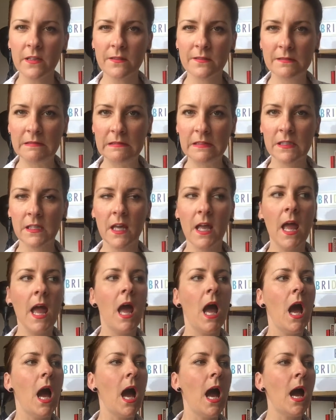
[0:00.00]
ooh.
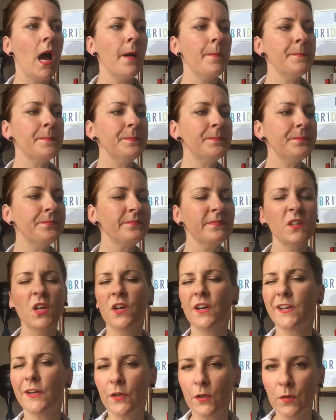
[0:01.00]

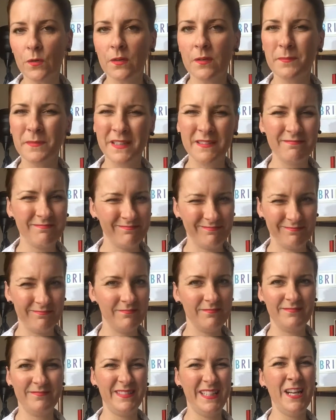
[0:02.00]
Not ooh, but
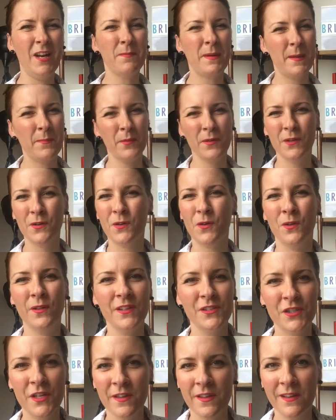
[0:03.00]
you know people that call
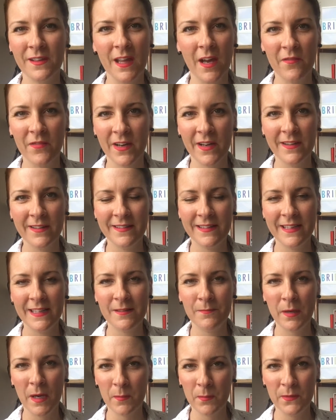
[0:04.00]
each other lover in
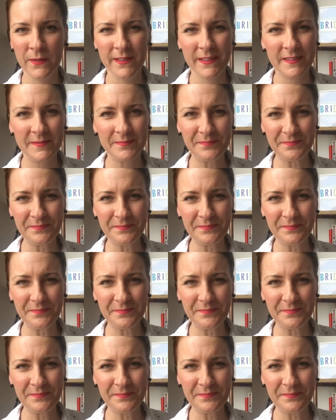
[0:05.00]
public.